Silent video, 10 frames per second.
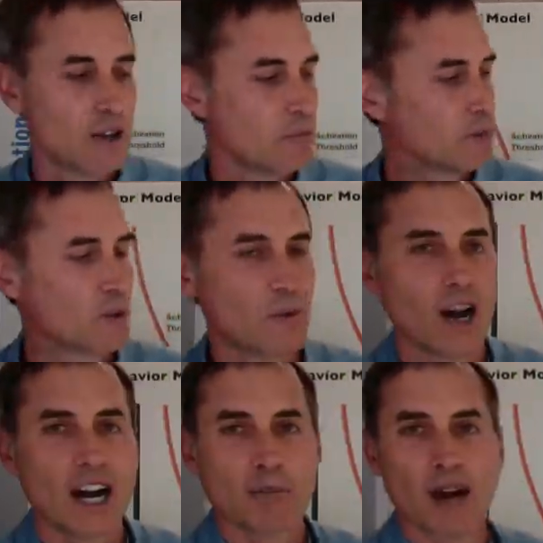people would
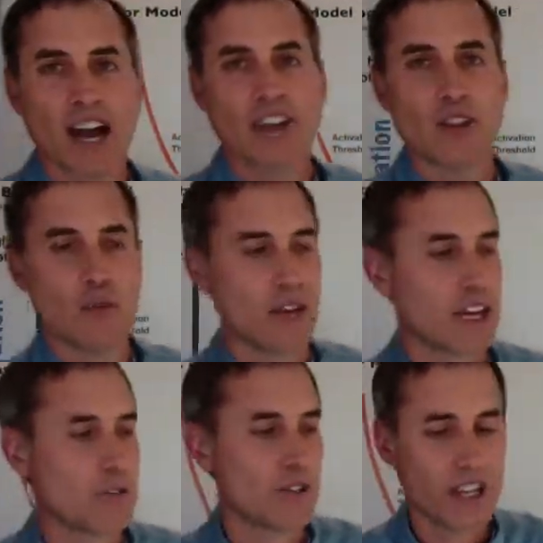walk by and they'd
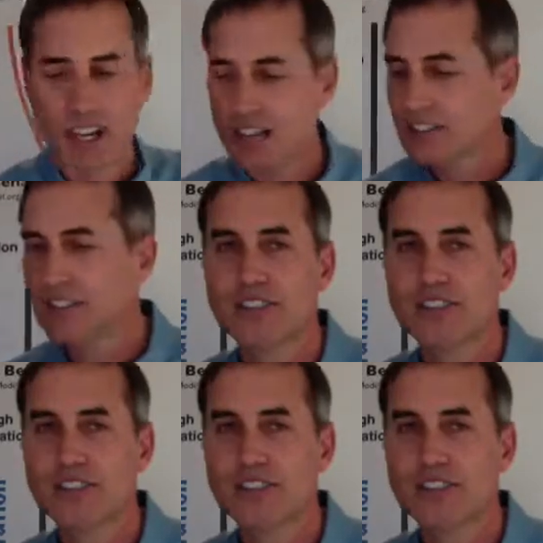pick up the nuts,